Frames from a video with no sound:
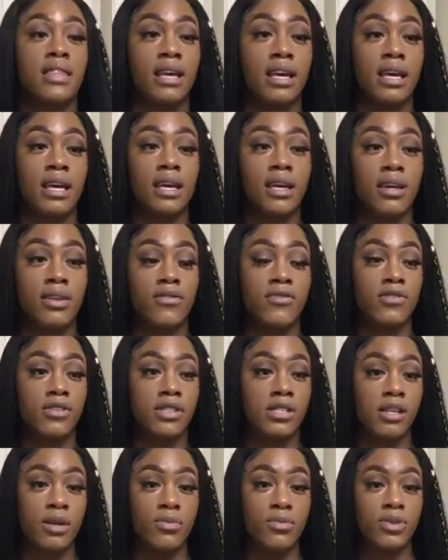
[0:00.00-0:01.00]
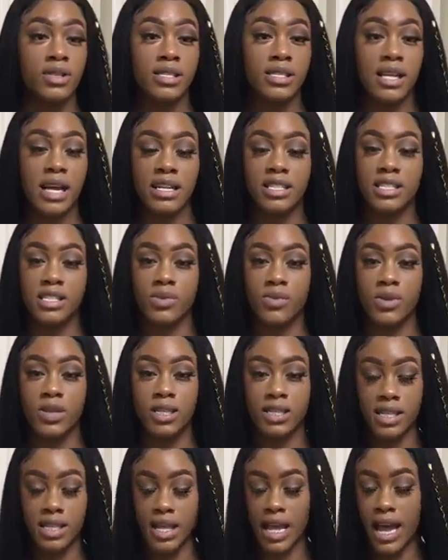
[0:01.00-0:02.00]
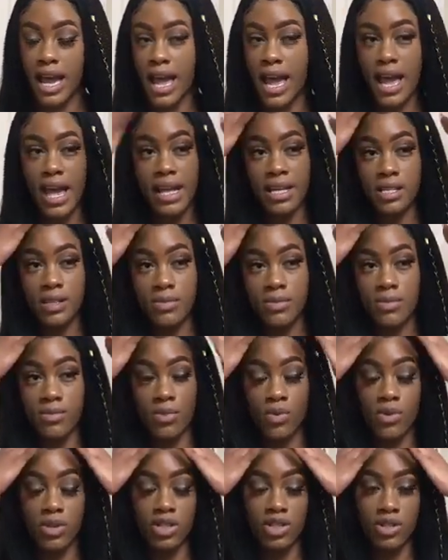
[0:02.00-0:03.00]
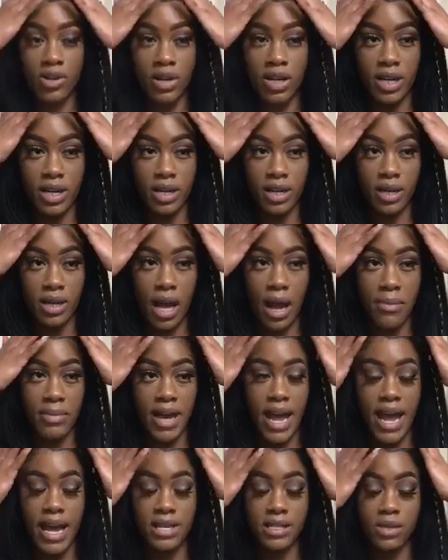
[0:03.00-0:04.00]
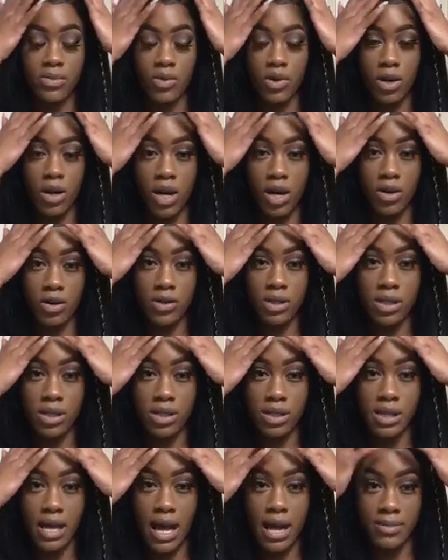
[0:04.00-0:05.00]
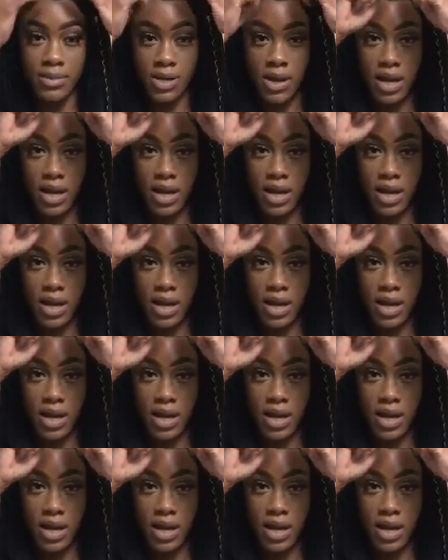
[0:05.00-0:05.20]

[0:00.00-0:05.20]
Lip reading: then for some reason I just wanted to like add some more string, add some more gold to the top.